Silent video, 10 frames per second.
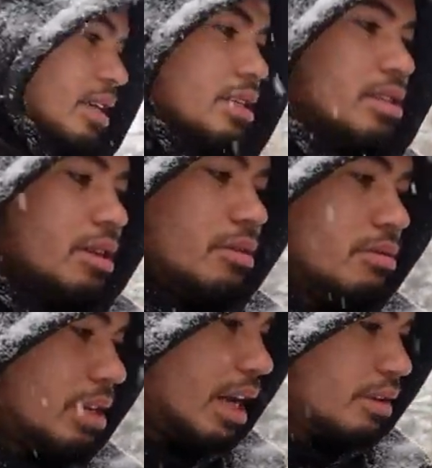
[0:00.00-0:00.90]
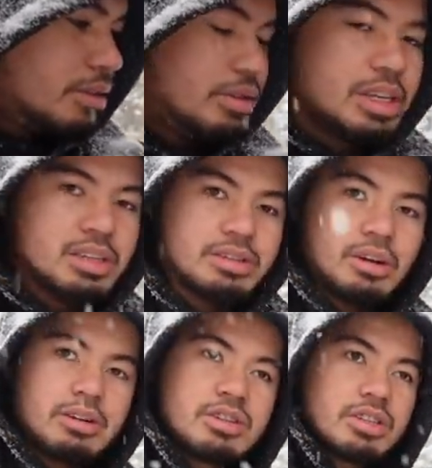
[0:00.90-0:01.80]
so now these
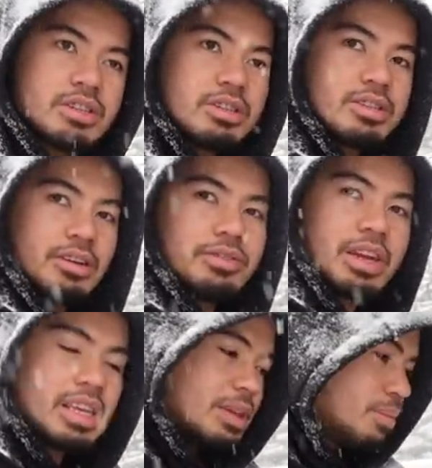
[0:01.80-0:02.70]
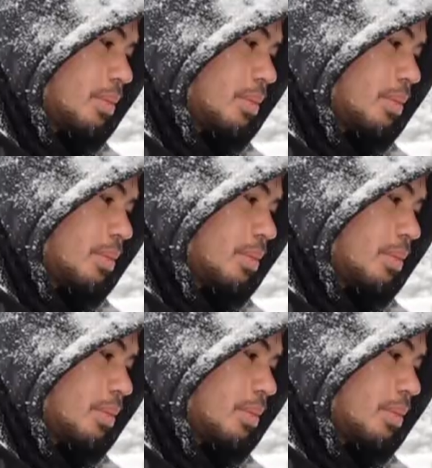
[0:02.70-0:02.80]
are just the stuff that I keep